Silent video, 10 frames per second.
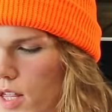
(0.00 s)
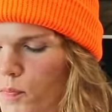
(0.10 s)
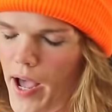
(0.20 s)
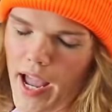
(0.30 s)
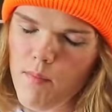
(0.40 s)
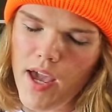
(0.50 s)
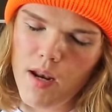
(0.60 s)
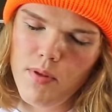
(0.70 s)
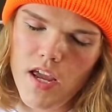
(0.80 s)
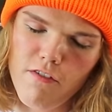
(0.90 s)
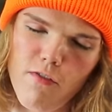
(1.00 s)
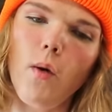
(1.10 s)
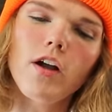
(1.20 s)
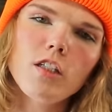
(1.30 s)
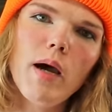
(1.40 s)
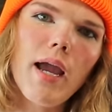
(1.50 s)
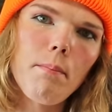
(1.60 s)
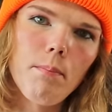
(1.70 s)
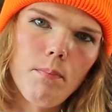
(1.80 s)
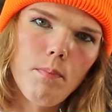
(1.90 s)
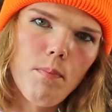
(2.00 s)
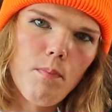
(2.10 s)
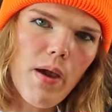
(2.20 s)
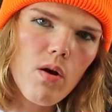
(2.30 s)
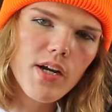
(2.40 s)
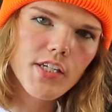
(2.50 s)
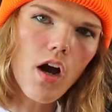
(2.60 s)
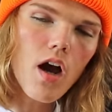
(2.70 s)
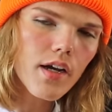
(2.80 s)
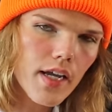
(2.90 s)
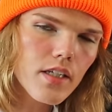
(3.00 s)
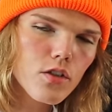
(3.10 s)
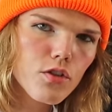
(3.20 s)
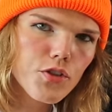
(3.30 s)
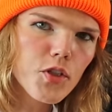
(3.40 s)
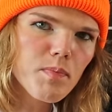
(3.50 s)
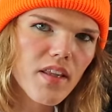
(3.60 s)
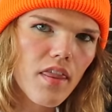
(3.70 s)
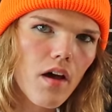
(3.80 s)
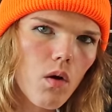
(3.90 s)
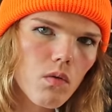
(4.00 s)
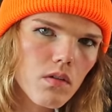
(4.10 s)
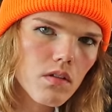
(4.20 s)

The Pie Man being foiled by berry Talk is stupid though.